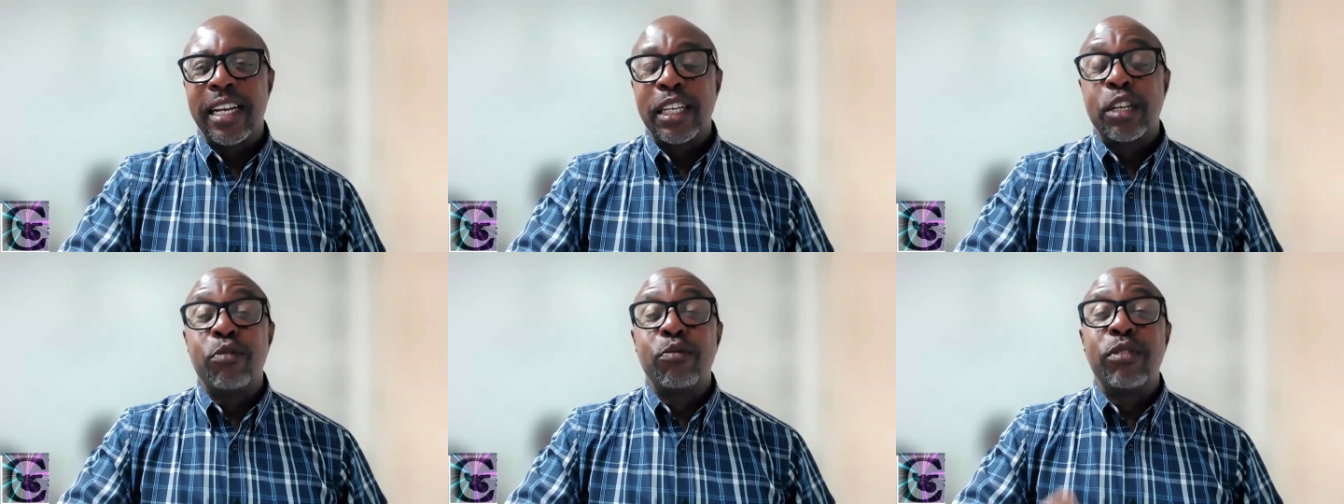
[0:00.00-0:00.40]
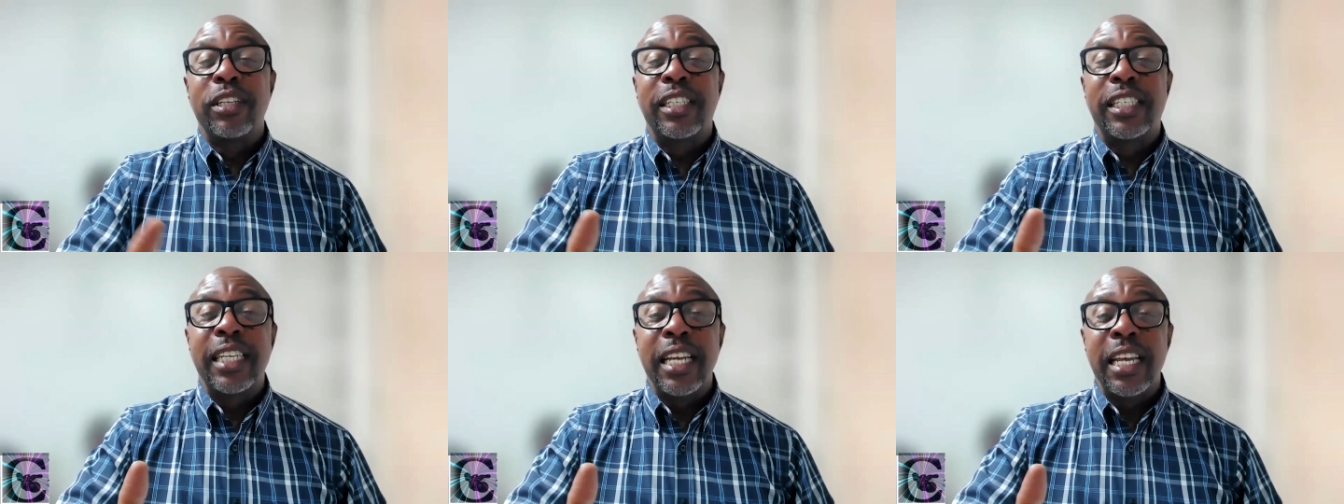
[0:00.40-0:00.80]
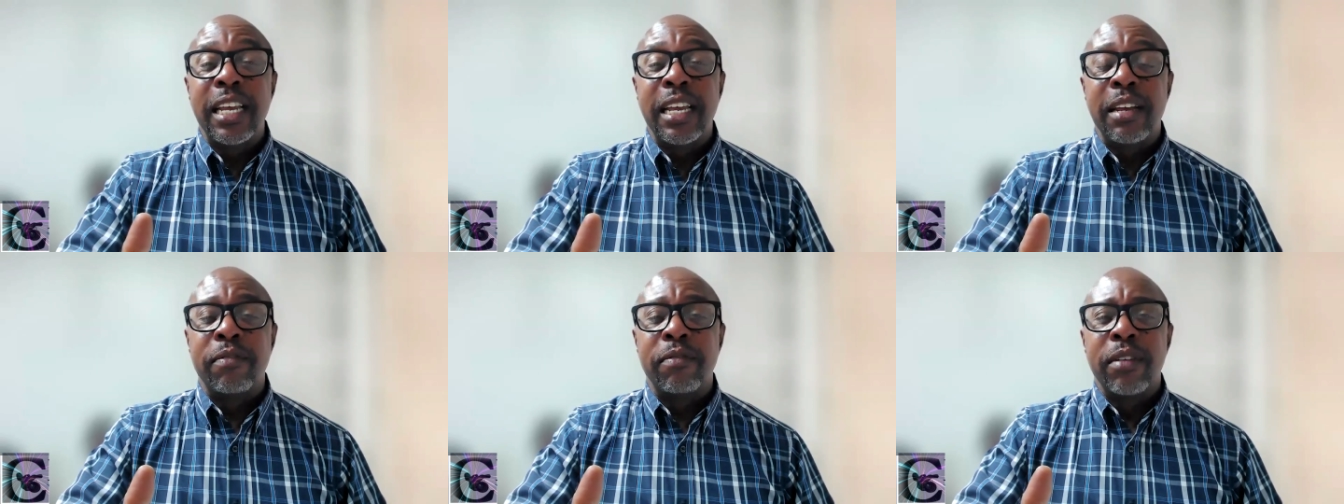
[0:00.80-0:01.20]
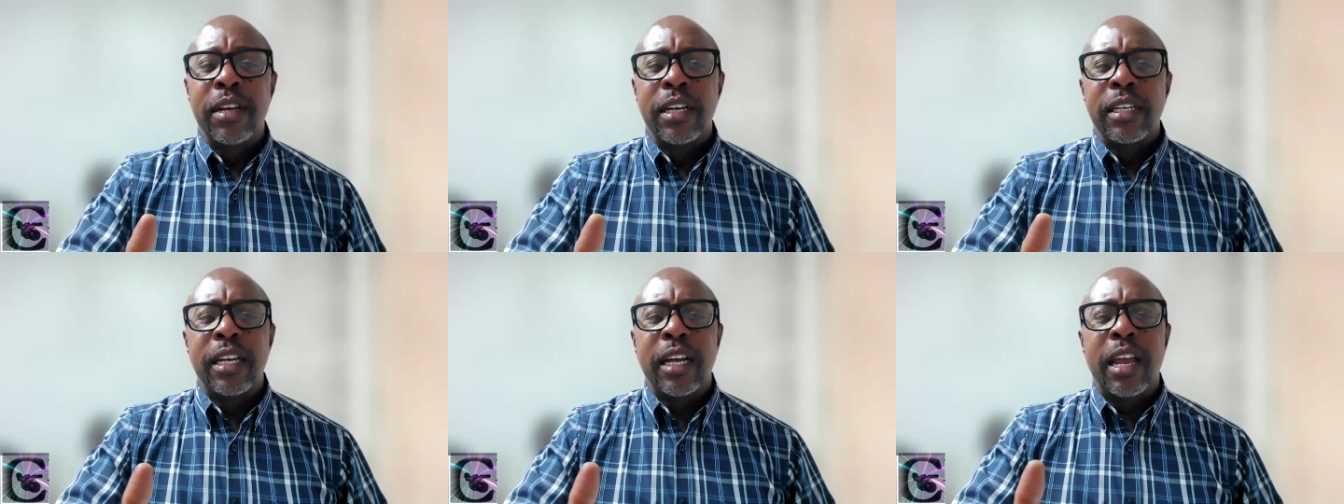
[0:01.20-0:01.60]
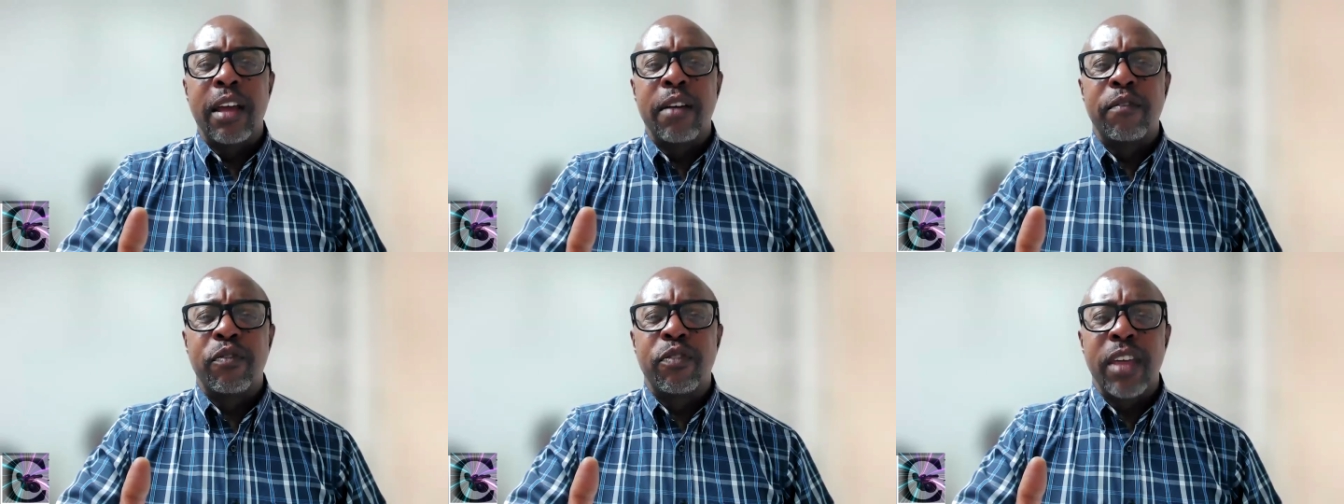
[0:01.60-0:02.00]
to receive to
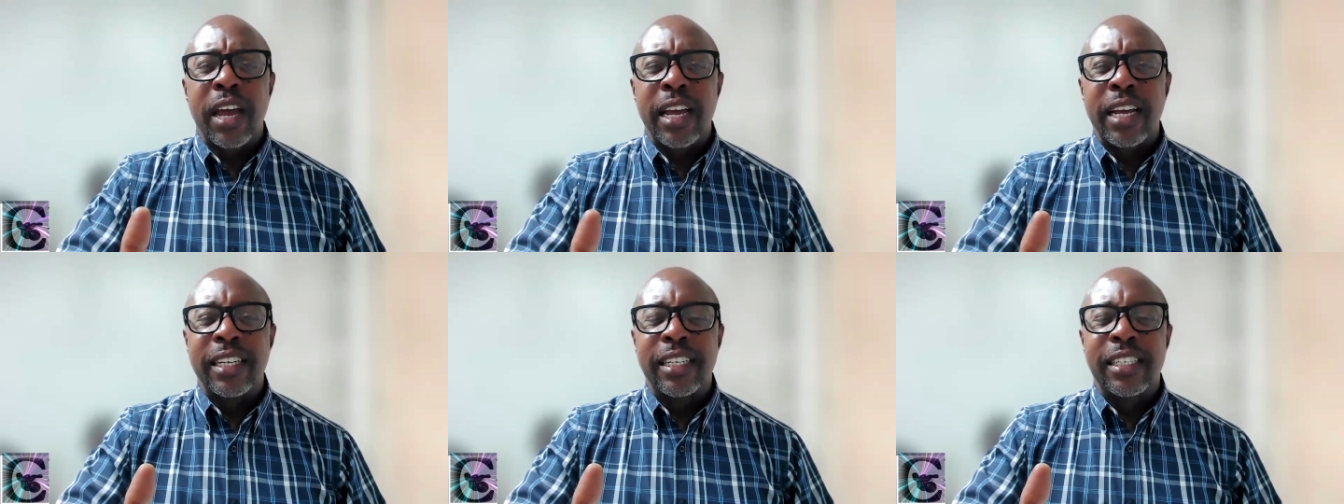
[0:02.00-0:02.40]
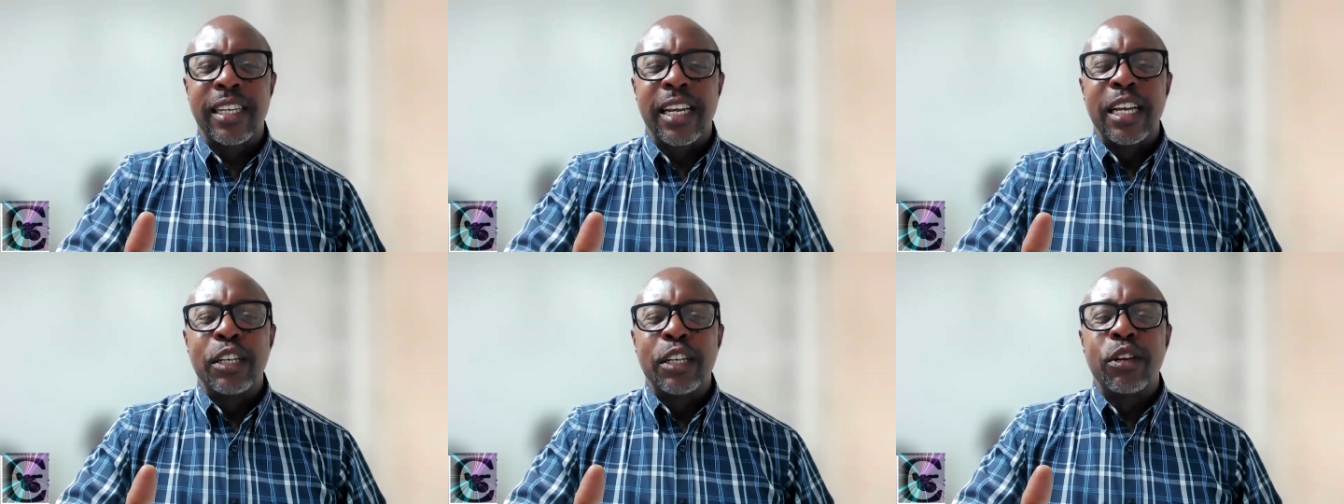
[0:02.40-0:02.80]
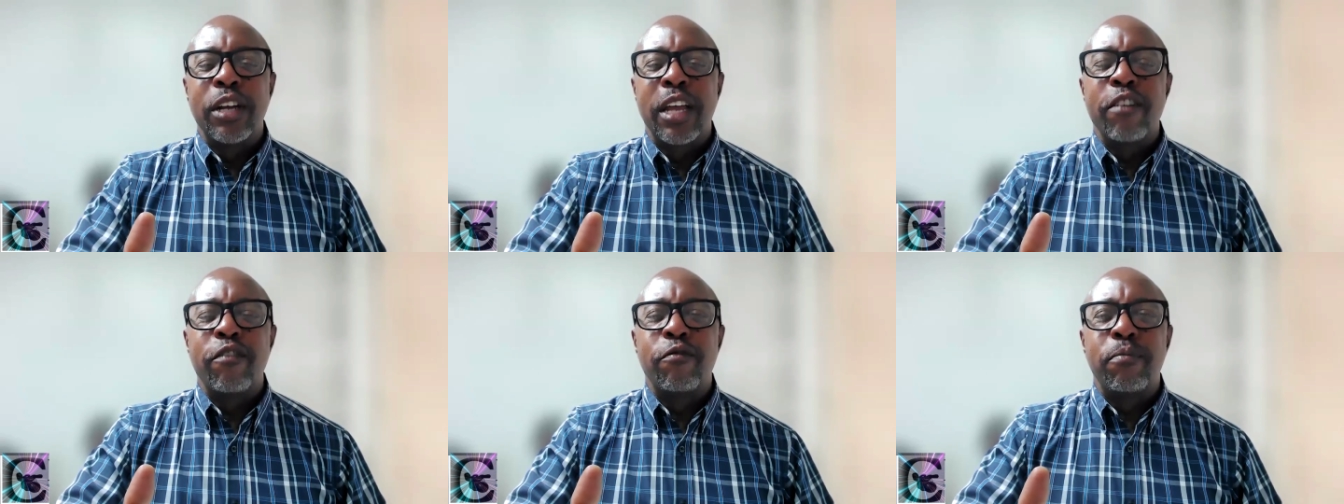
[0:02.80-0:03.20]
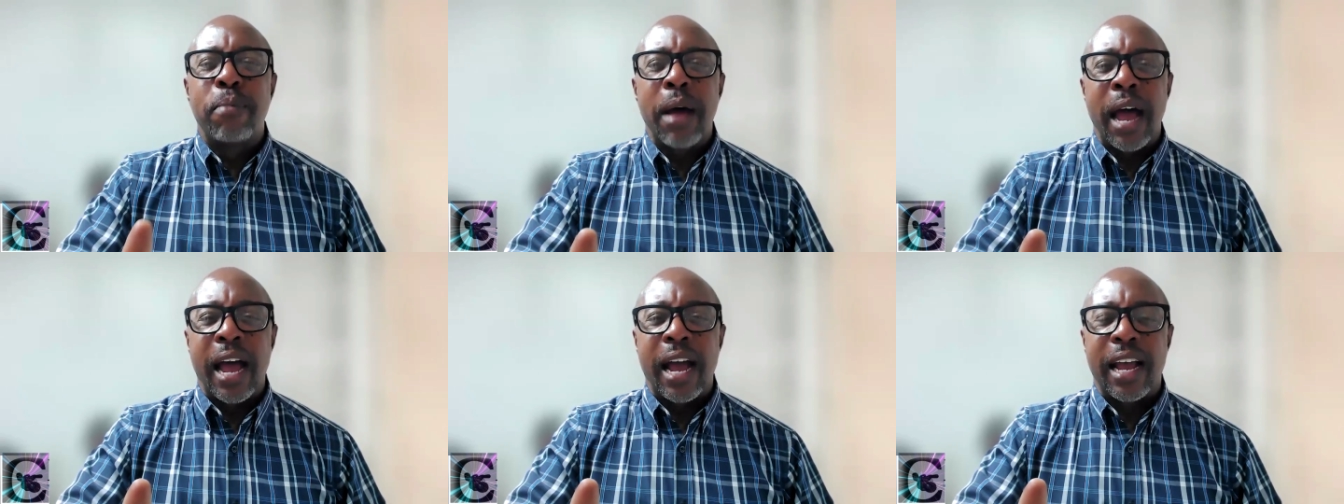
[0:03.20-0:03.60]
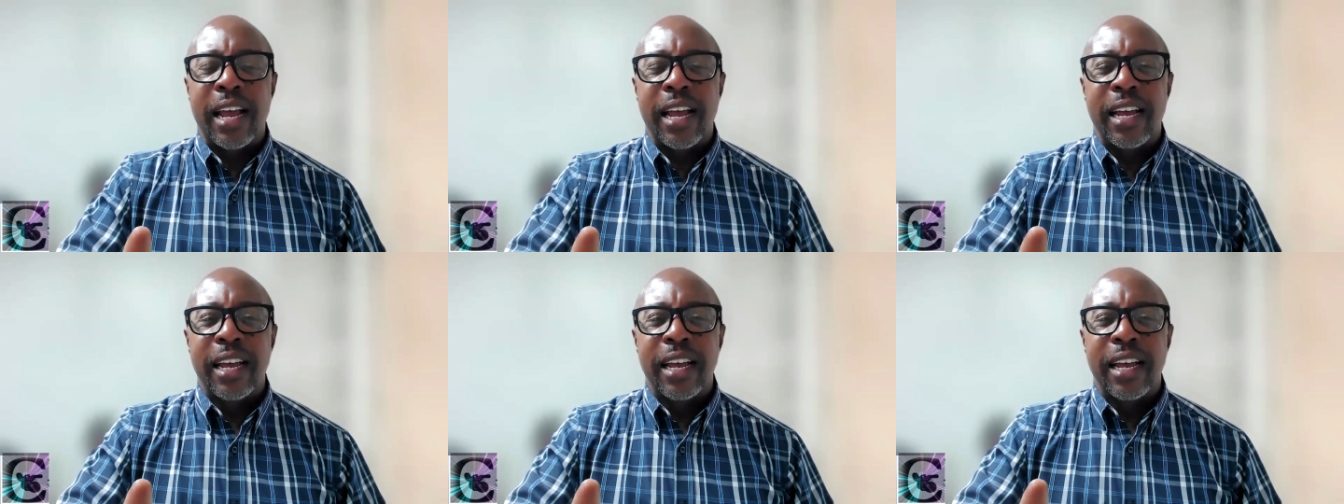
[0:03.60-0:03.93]
give thanks, to give back.